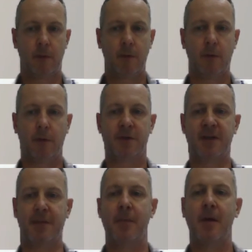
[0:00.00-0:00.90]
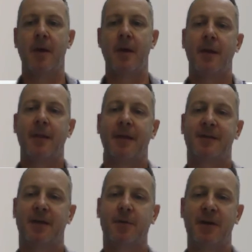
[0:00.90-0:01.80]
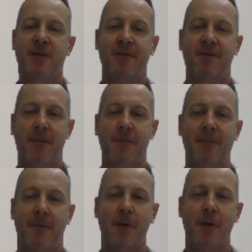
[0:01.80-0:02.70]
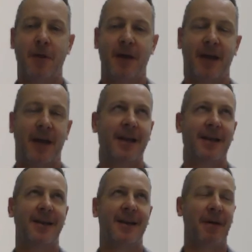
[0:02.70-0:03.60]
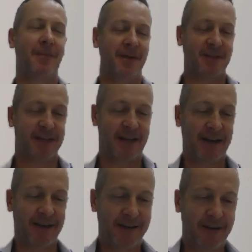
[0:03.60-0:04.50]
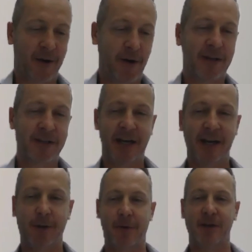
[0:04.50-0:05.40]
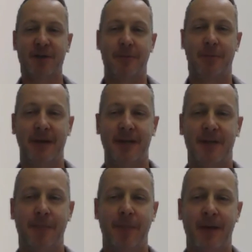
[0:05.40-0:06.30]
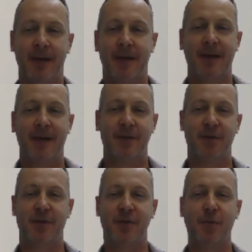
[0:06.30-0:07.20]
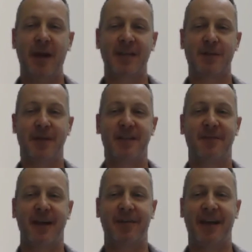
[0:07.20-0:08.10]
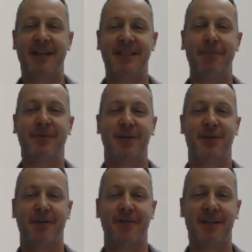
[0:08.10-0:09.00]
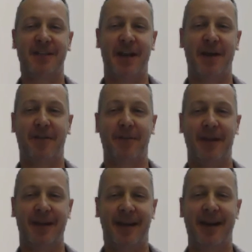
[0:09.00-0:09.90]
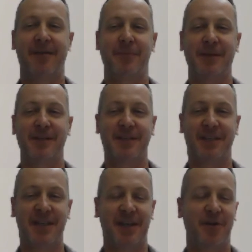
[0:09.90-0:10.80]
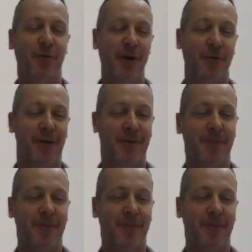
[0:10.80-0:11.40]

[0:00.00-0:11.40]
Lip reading: Awesome. There's a question from Luther again, and maybe it's not a technical question, but do we as BizVal ever get tempted to invest in any of the businesses that you work with?